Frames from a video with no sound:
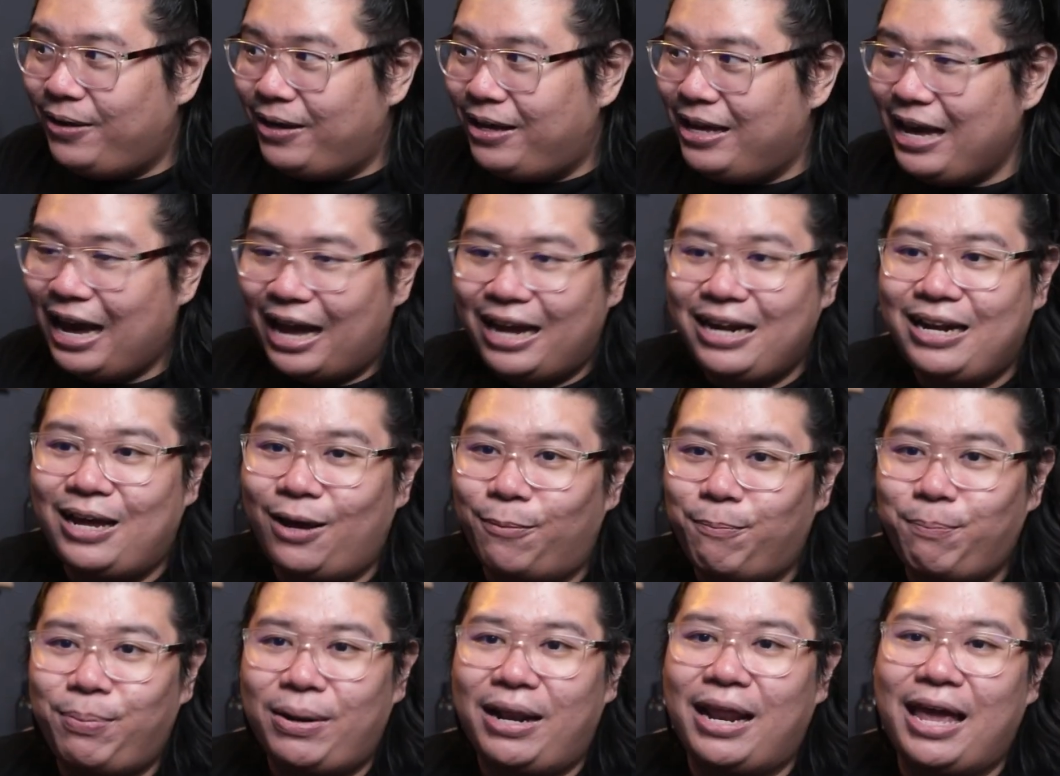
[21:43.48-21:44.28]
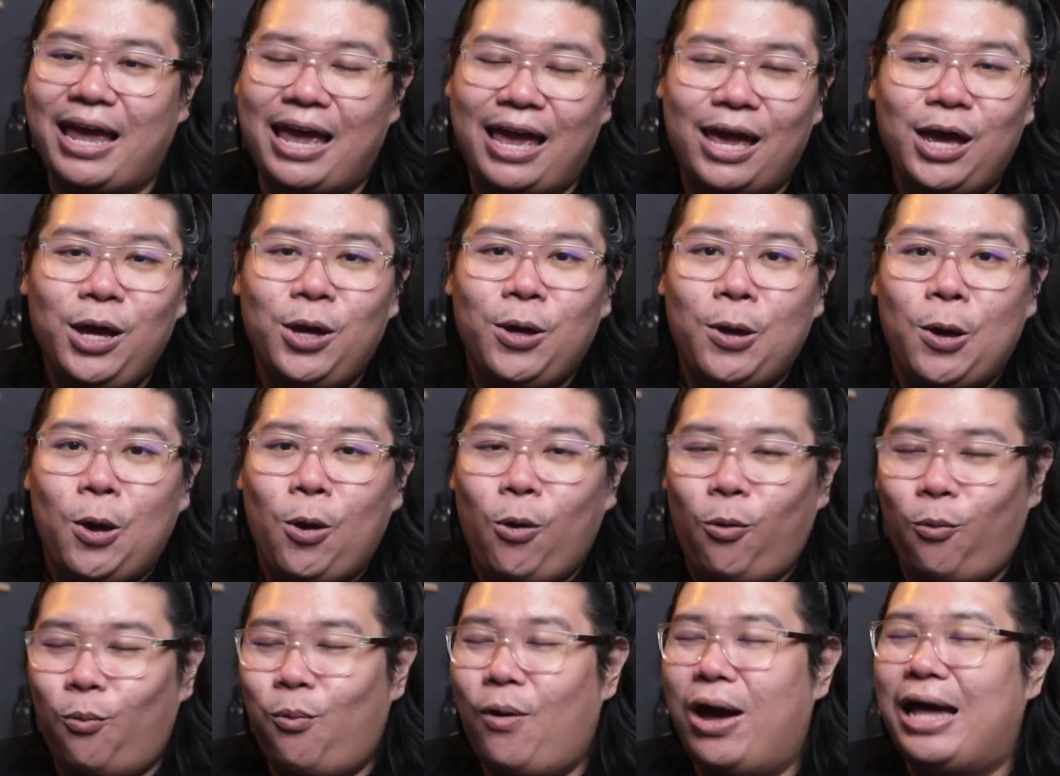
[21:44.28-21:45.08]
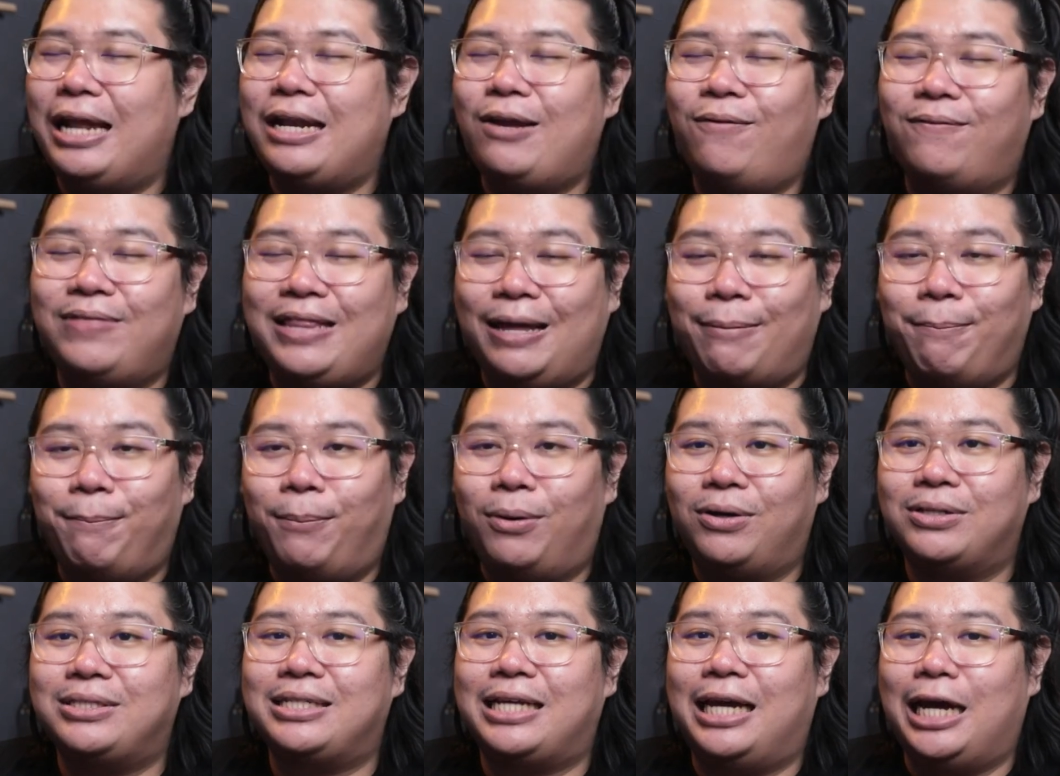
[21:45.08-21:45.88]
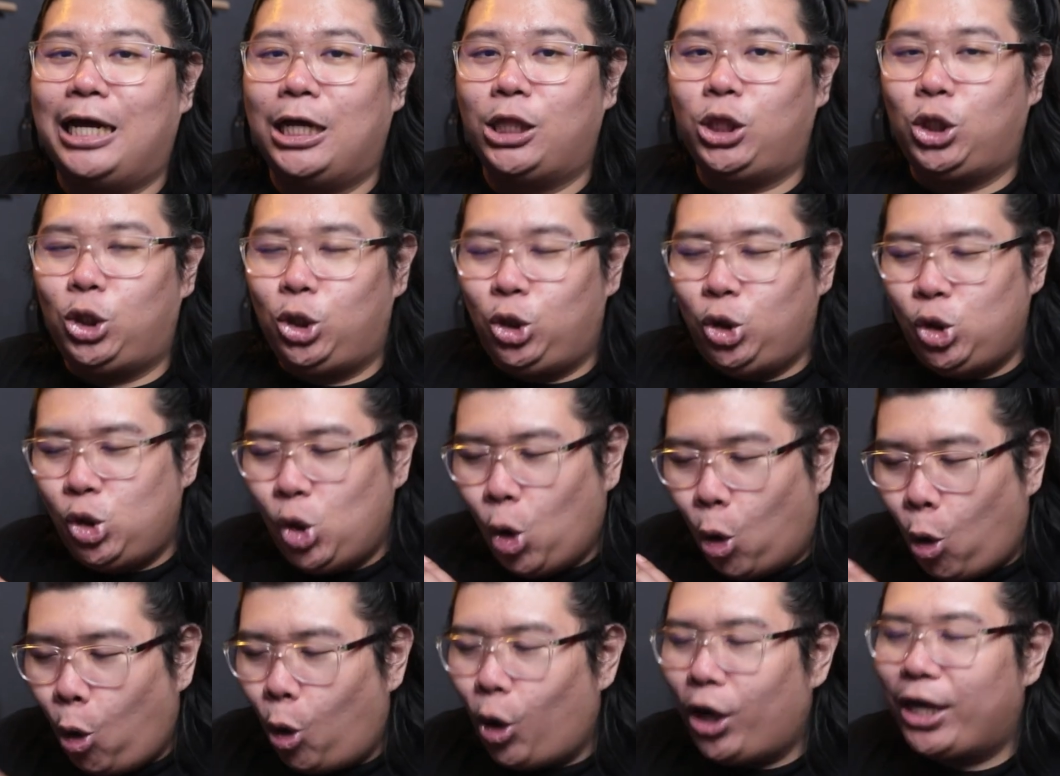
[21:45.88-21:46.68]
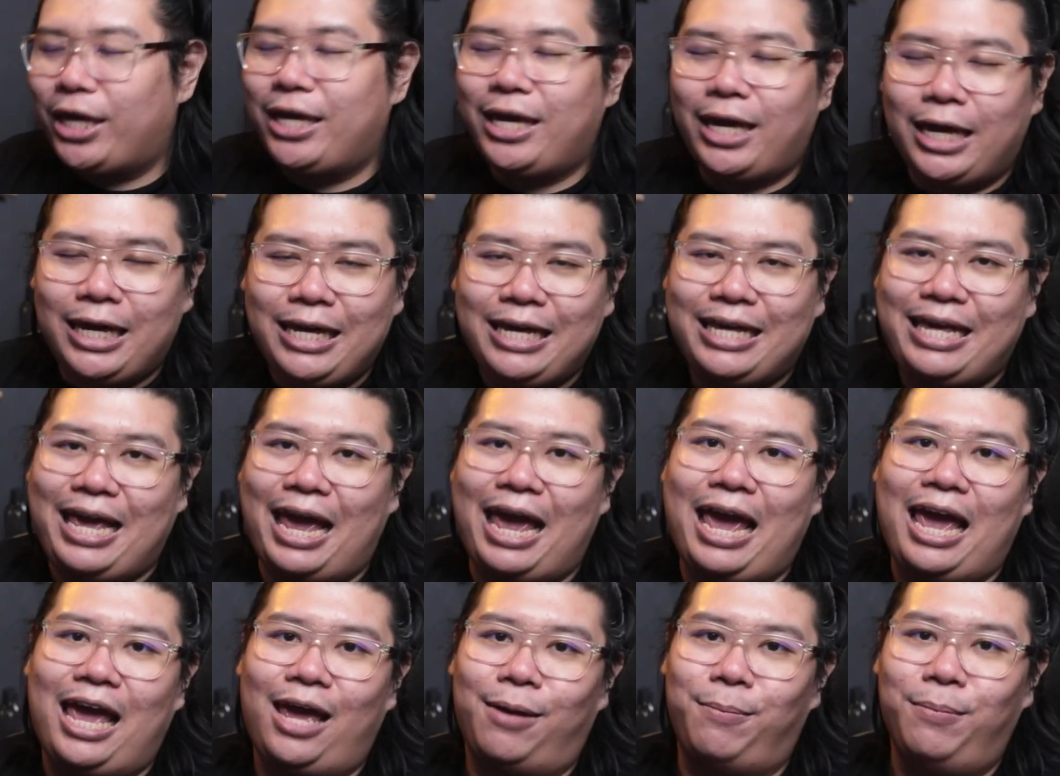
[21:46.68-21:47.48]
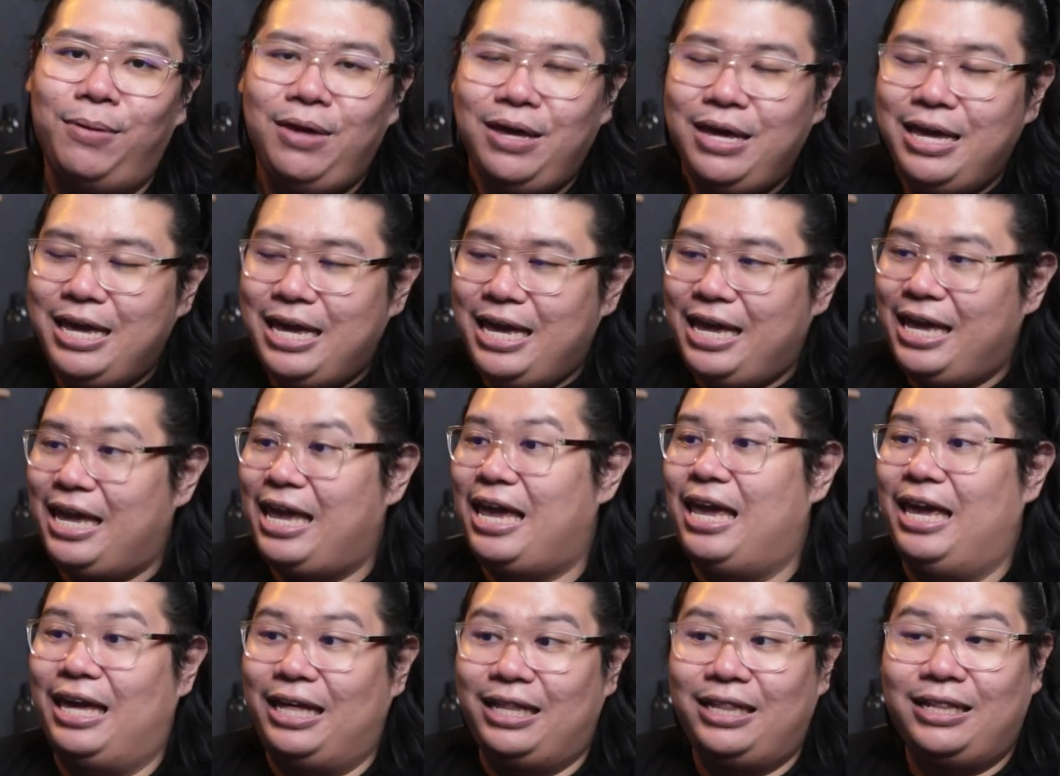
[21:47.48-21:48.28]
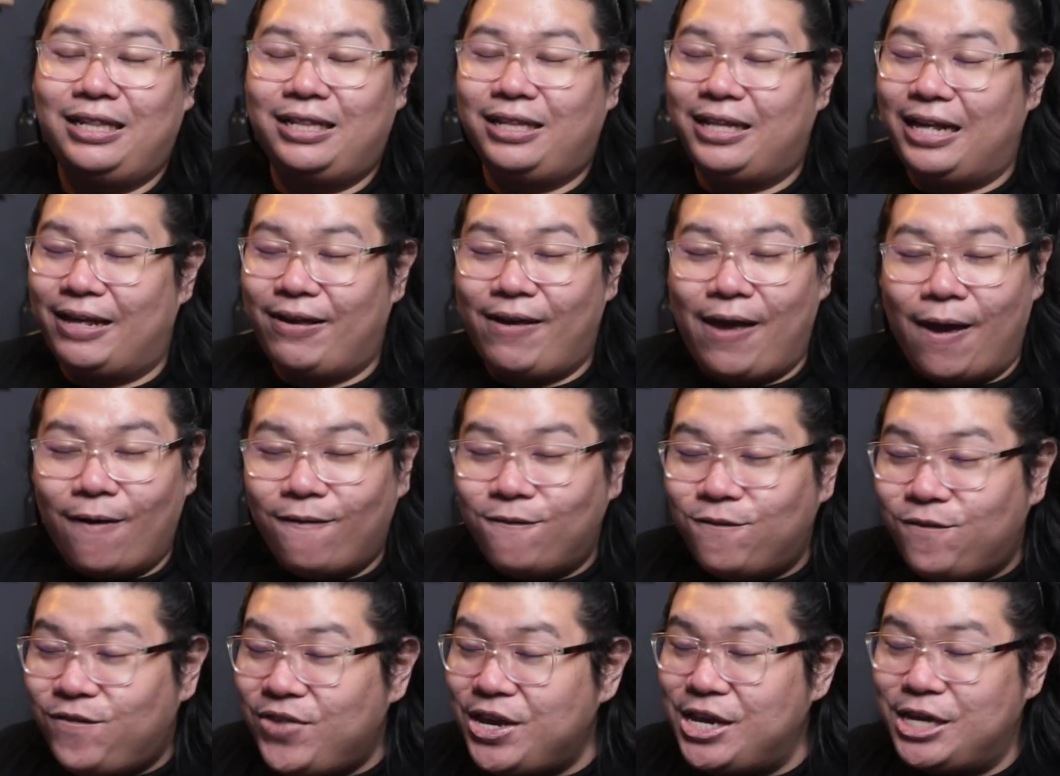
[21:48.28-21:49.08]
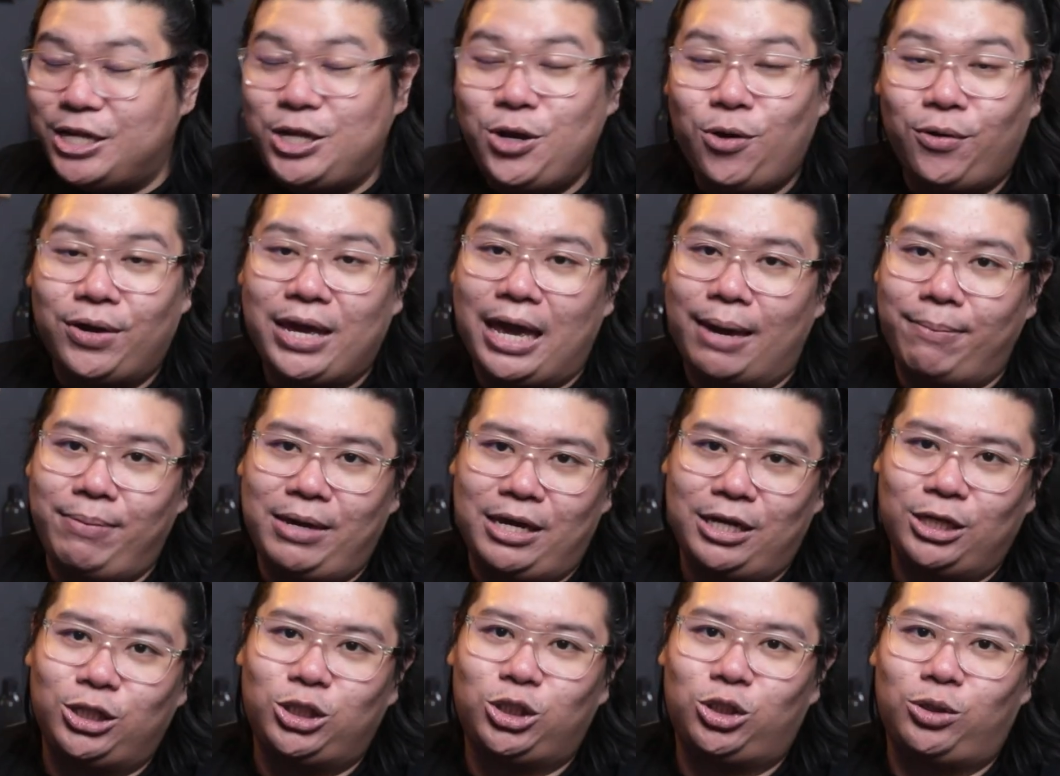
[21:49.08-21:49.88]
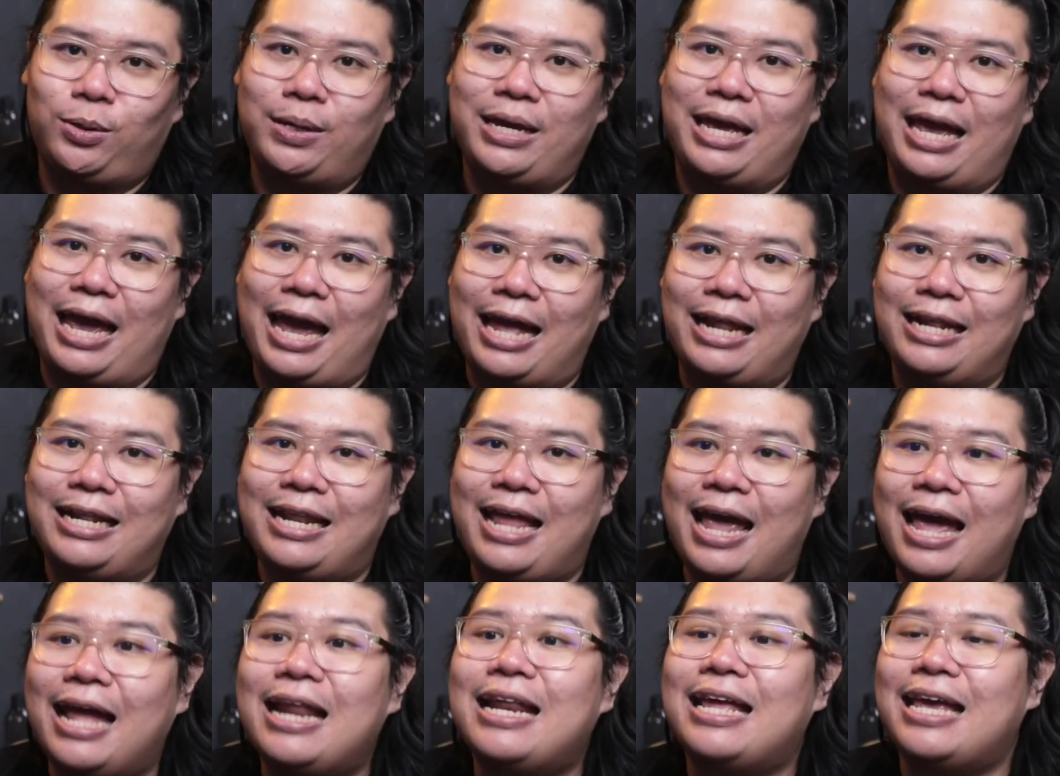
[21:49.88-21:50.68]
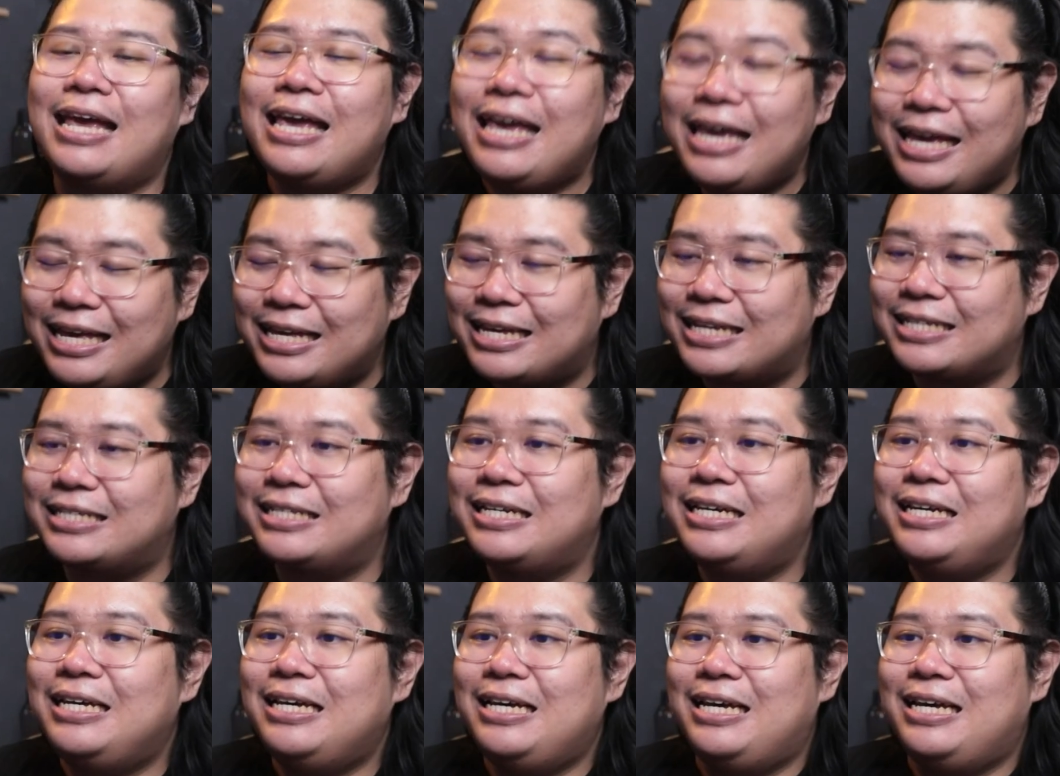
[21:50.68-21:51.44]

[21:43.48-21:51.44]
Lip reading: gonna play one of the most annoying game in video game history, and that is